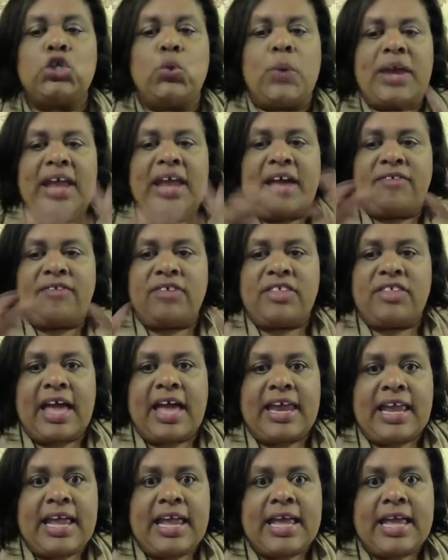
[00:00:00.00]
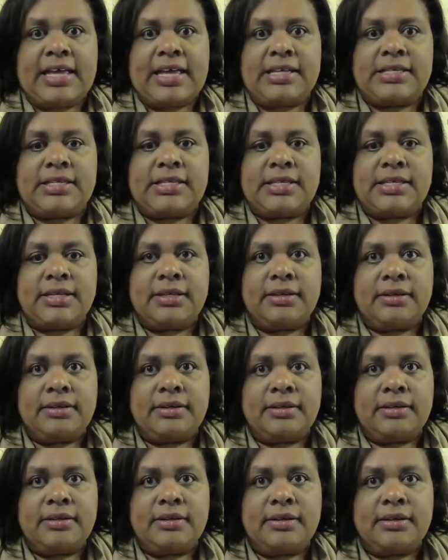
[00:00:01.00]
So whatever that is,
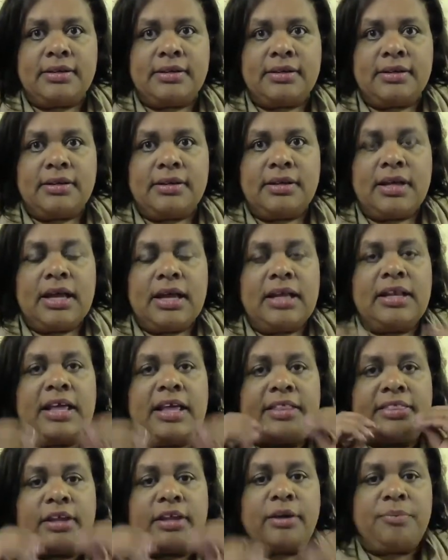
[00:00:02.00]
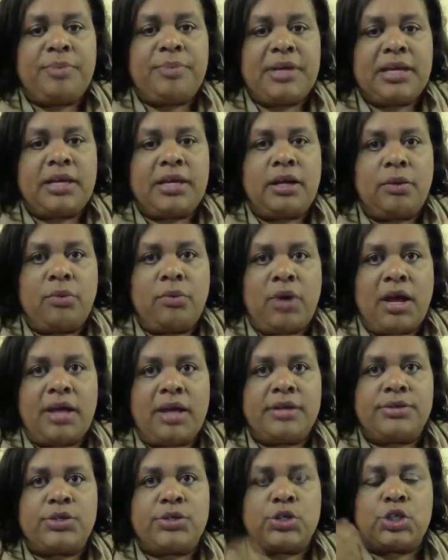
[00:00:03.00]
let there be, and it
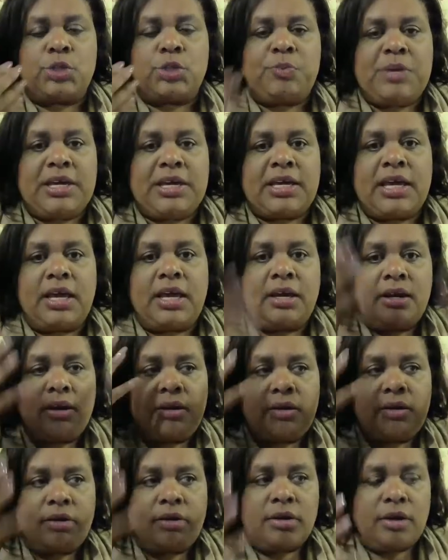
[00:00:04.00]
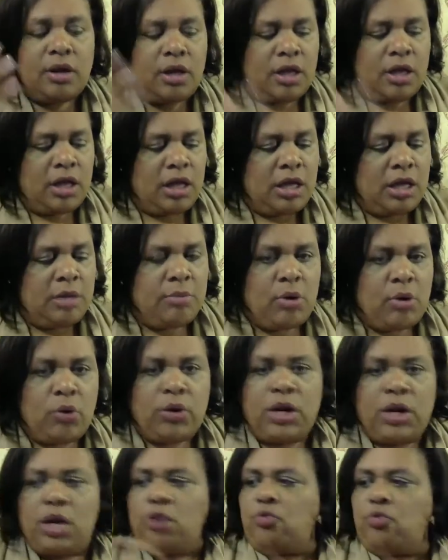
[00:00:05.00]
was. Speak it,
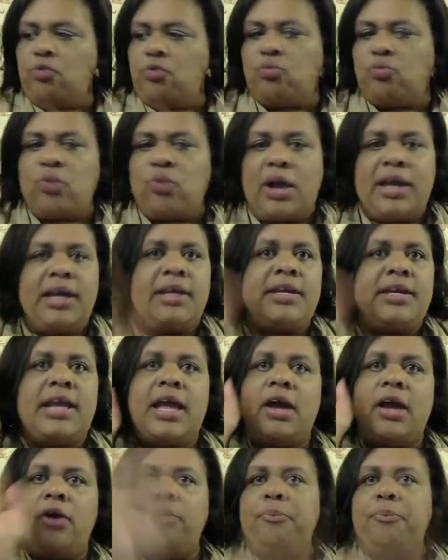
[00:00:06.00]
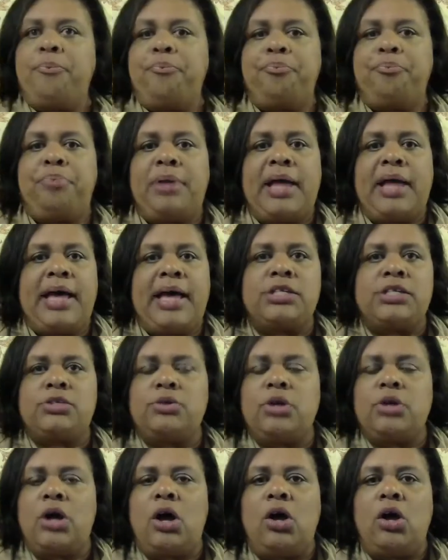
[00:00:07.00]
emote it, write it down,
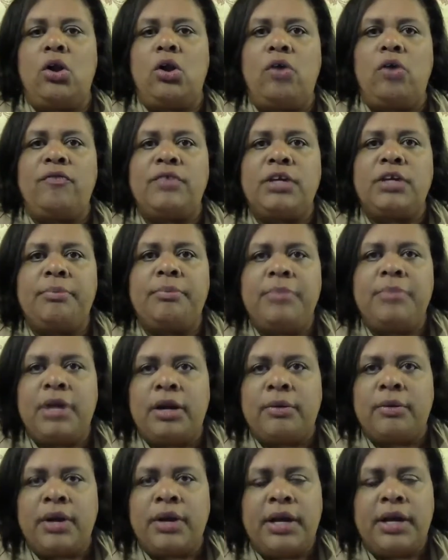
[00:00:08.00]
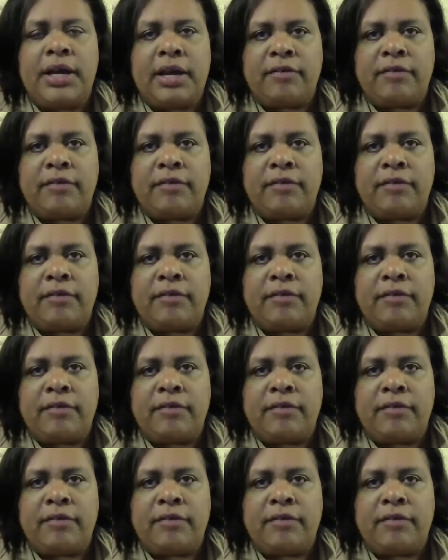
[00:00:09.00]
plaster it all over your mirror